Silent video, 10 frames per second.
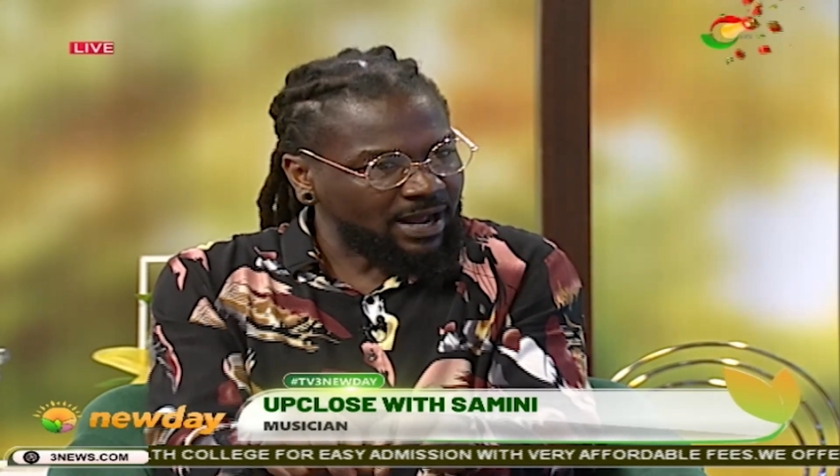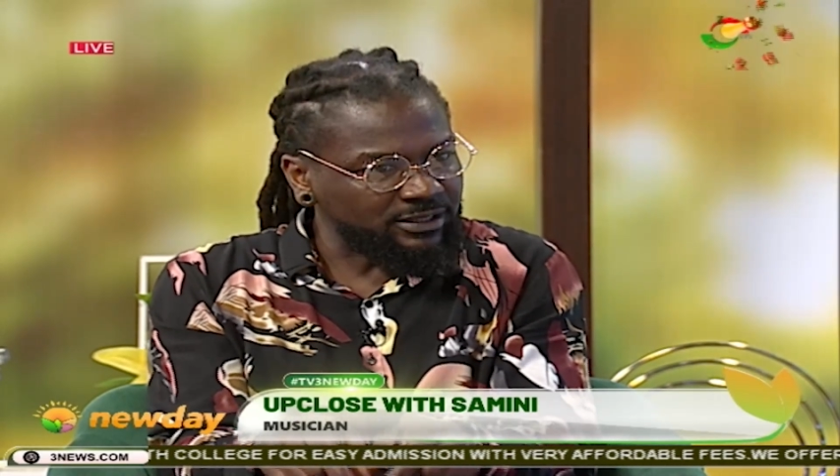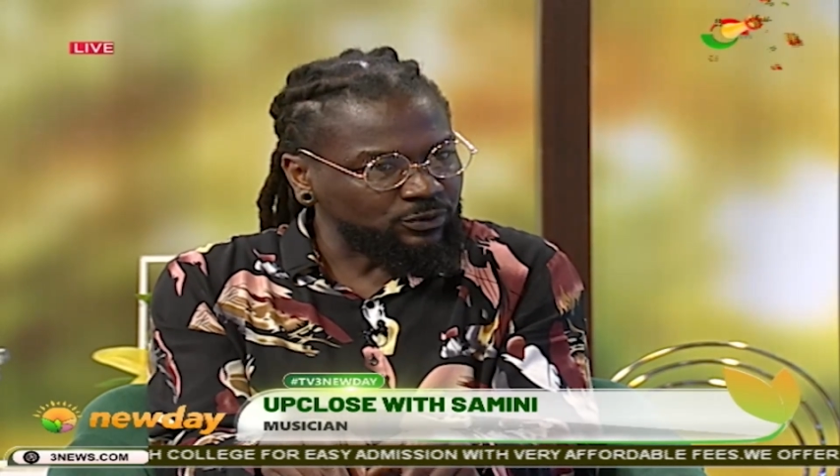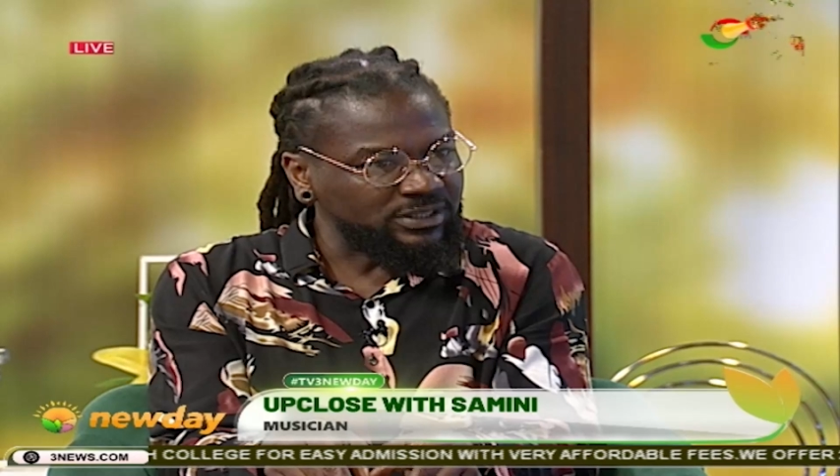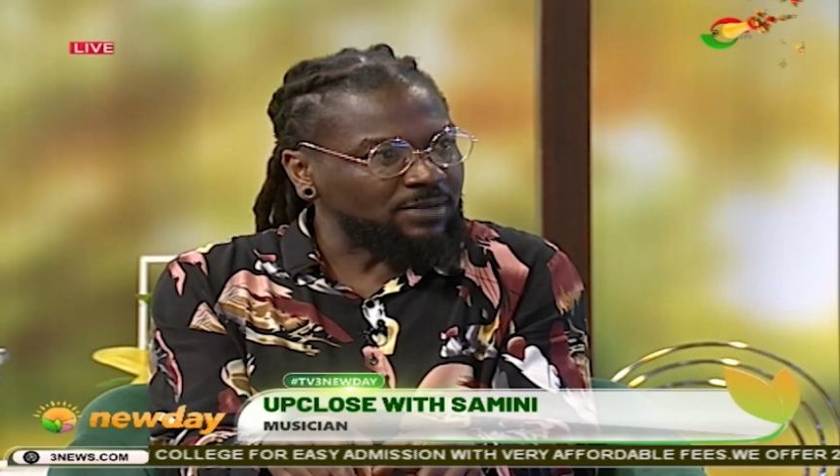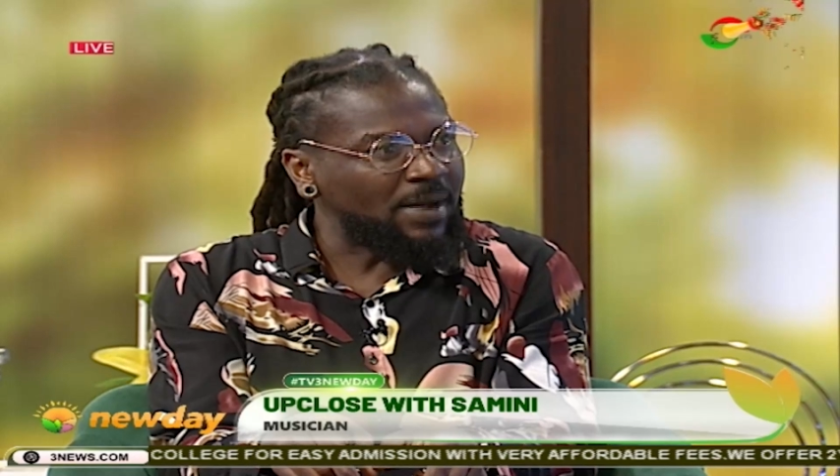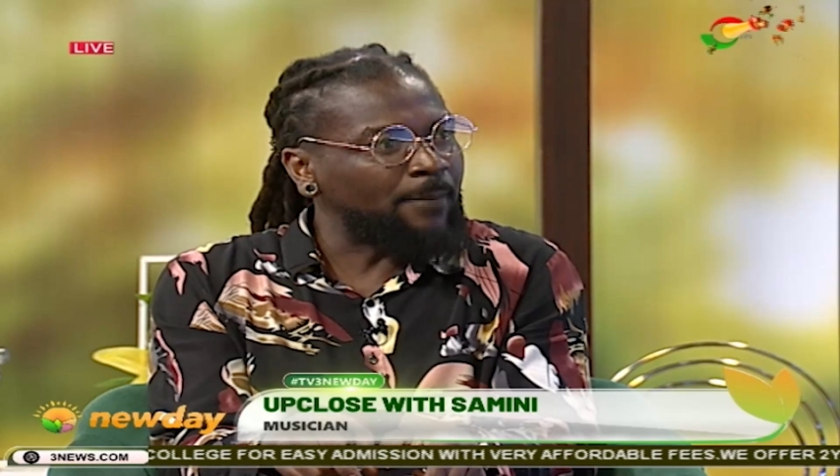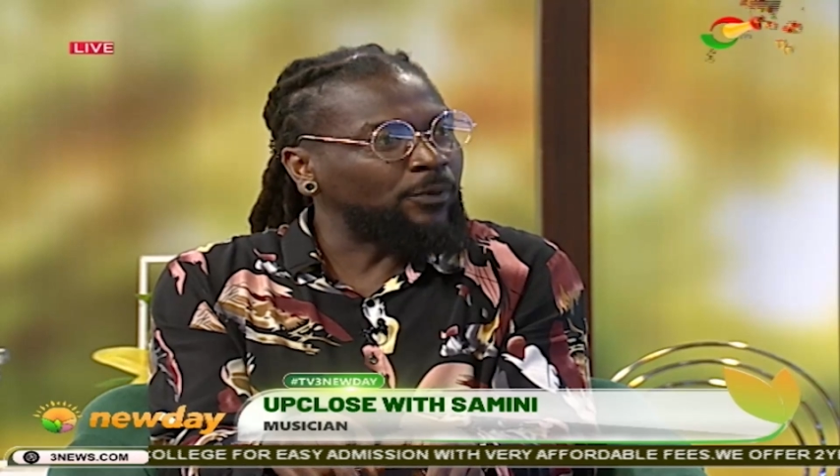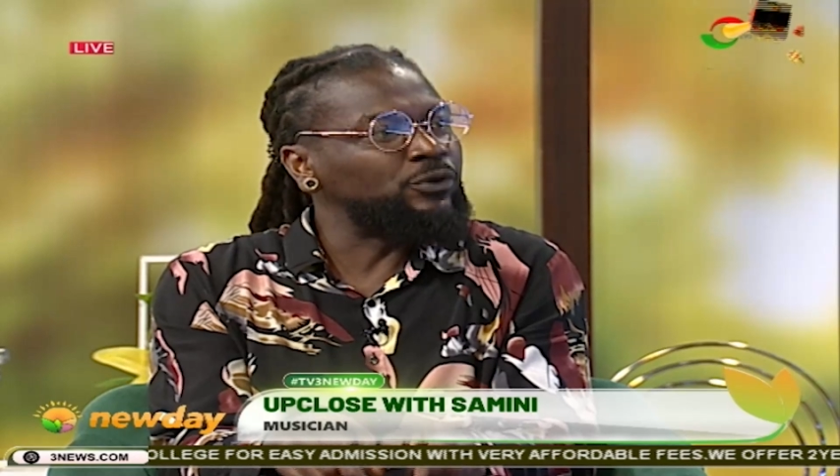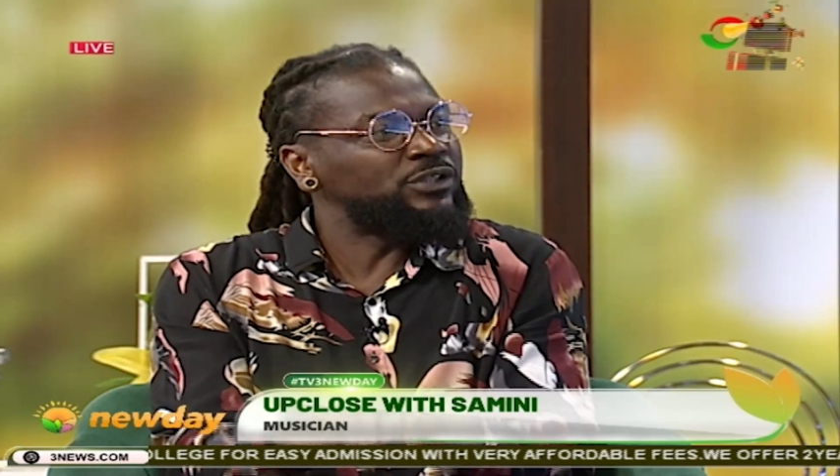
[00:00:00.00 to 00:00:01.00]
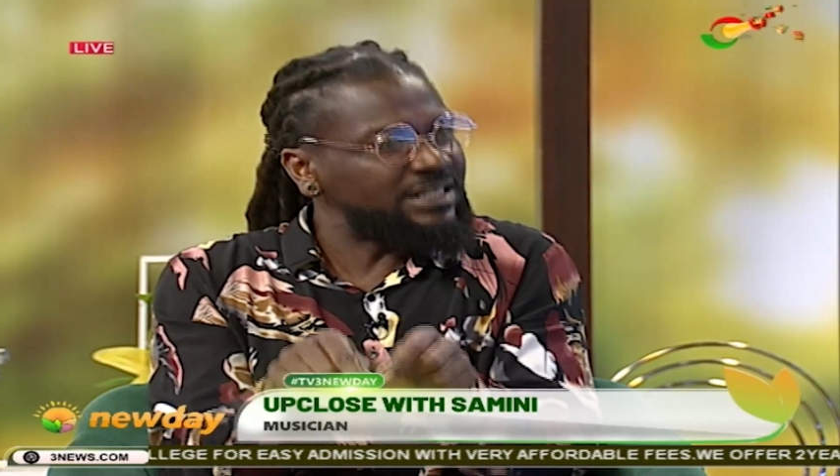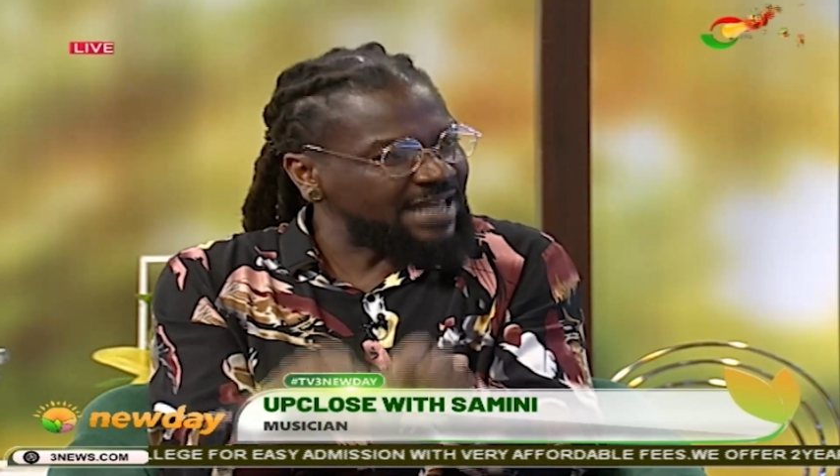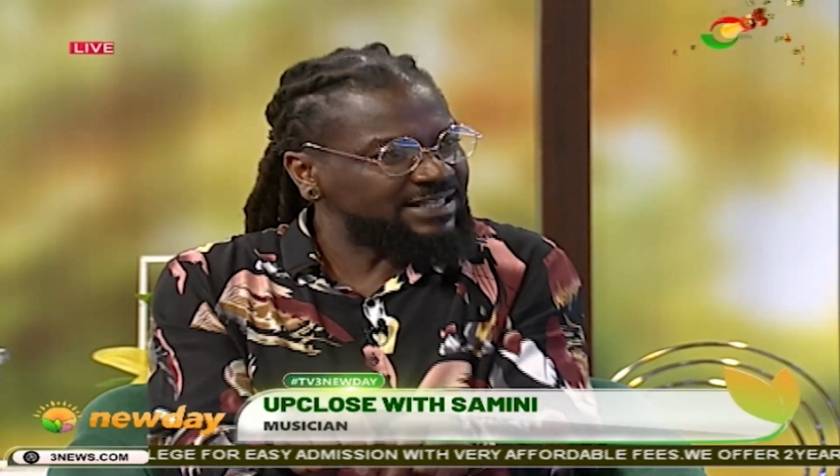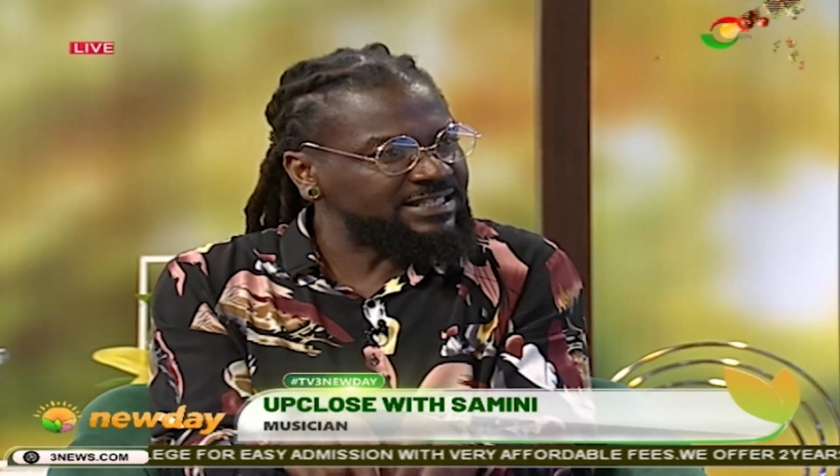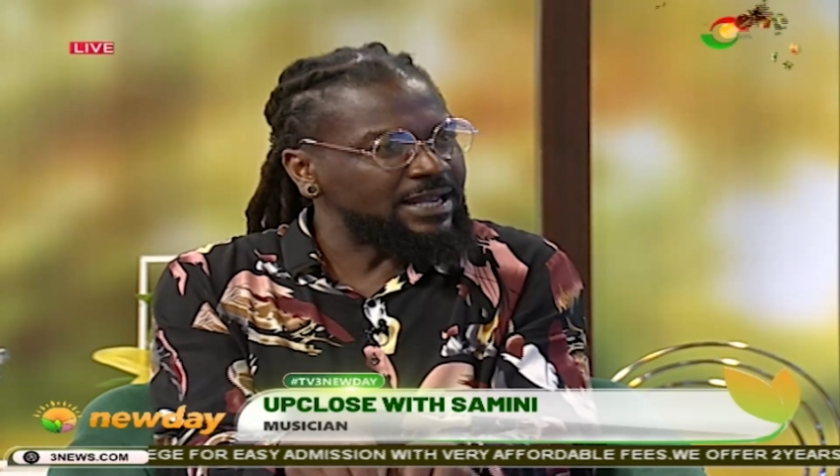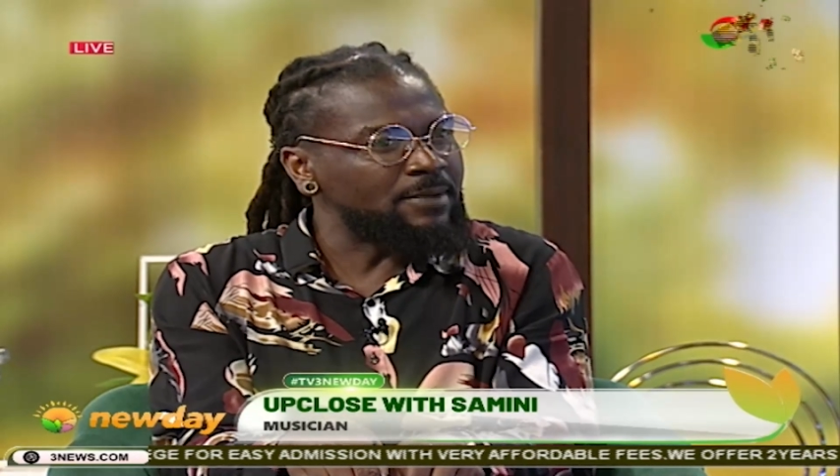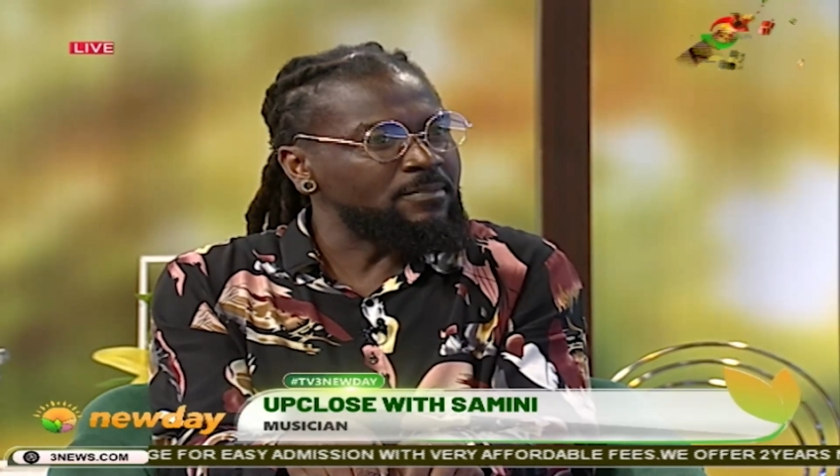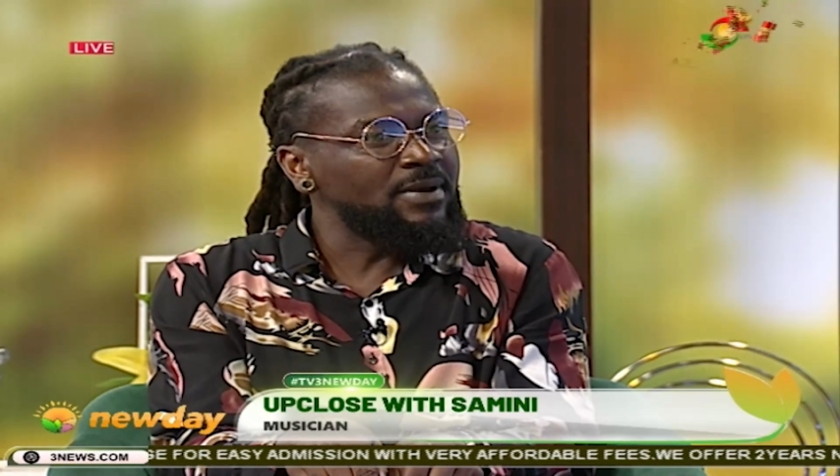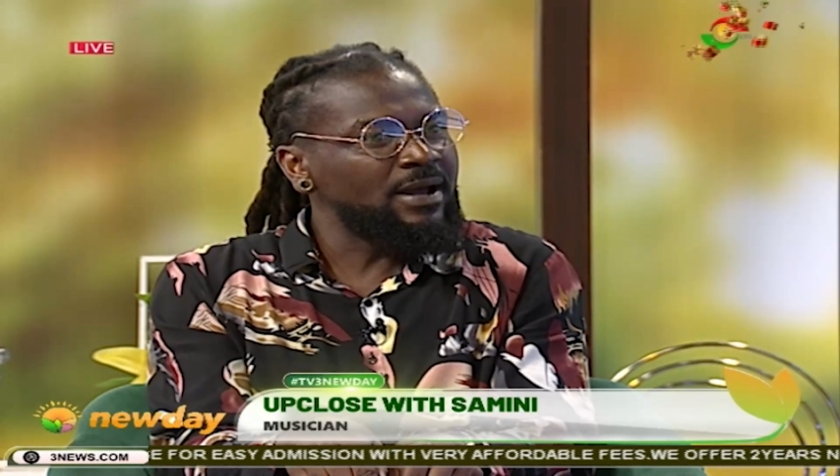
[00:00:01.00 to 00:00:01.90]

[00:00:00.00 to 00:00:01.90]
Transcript: I tweeted my apology that same